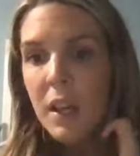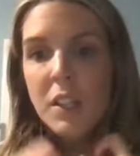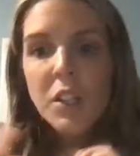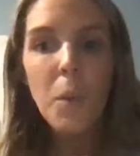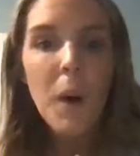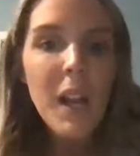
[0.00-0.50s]

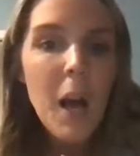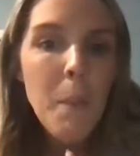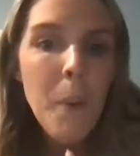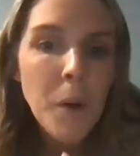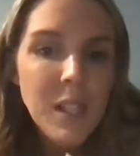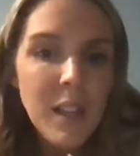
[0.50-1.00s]
So what I'll
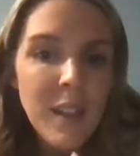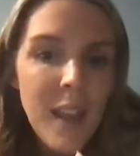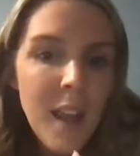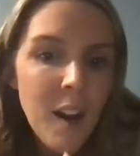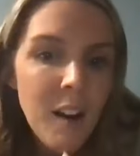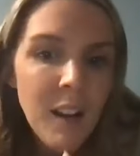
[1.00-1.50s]
post in
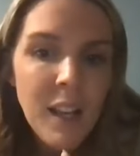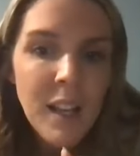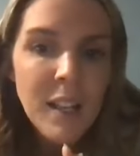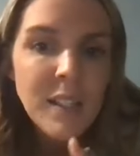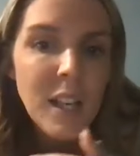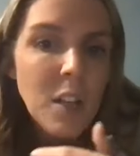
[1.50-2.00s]
there
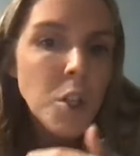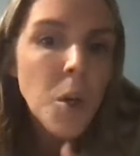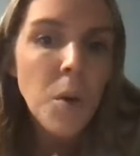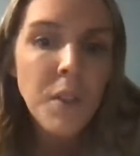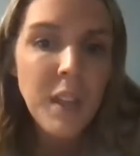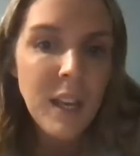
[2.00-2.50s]
is I'll
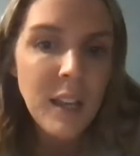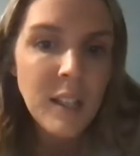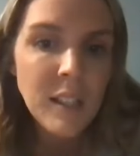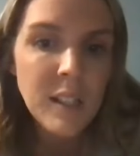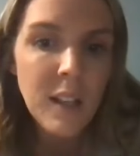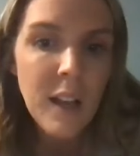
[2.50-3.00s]
show
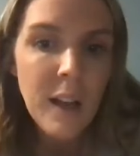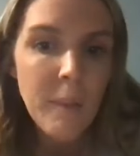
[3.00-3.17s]
things